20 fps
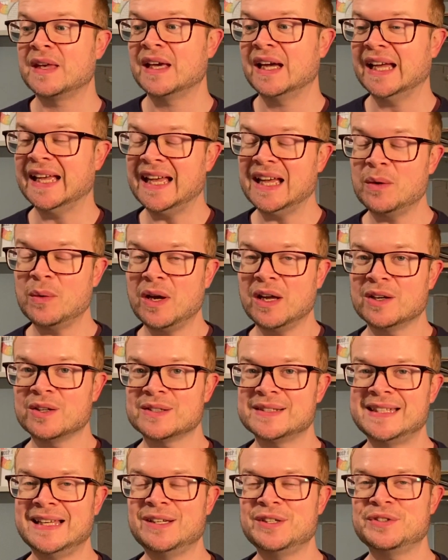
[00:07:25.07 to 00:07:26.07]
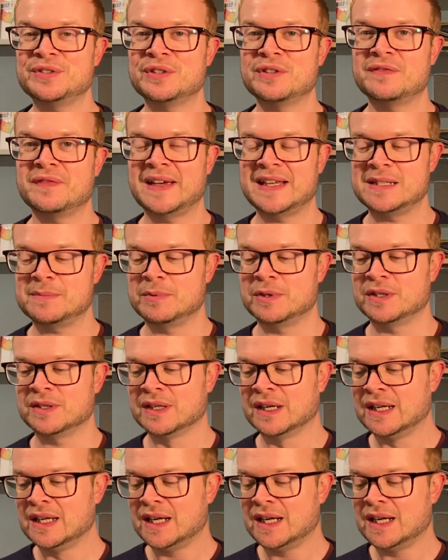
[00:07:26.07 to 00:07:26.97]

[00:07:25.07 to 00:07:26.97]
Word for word: I get quite a lot of sales through Facebook.